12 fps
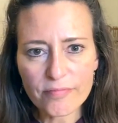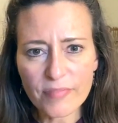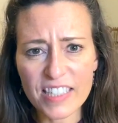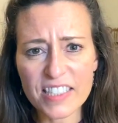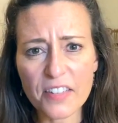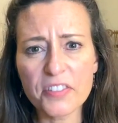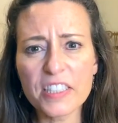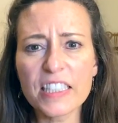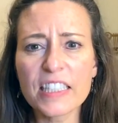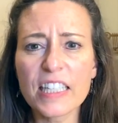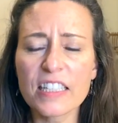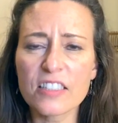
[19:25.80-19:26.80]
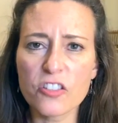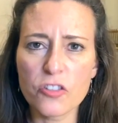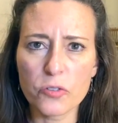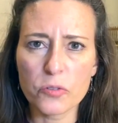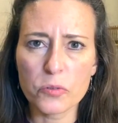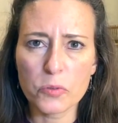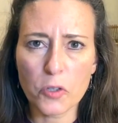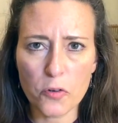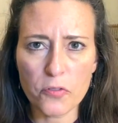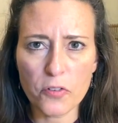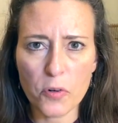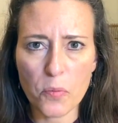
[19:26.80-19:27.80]
I definitely needed to go
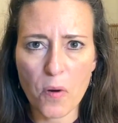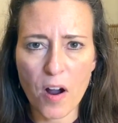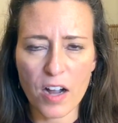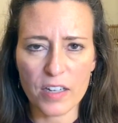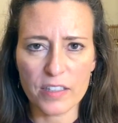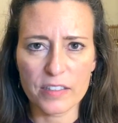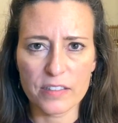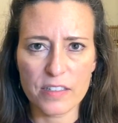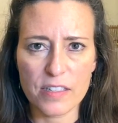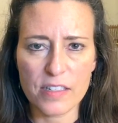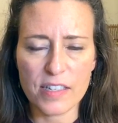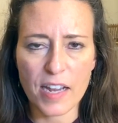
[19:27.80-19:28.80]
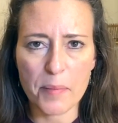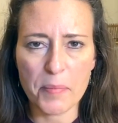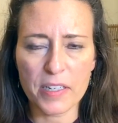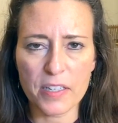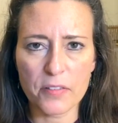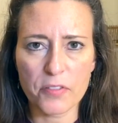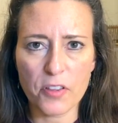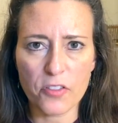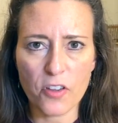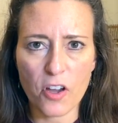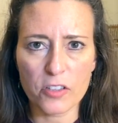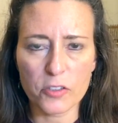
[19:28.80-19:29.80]
for a walk to stop any of the
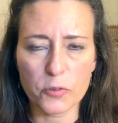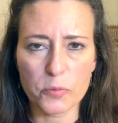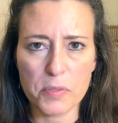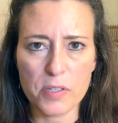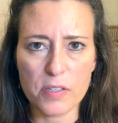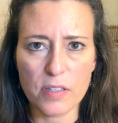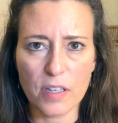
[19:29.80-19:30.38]
thought loops,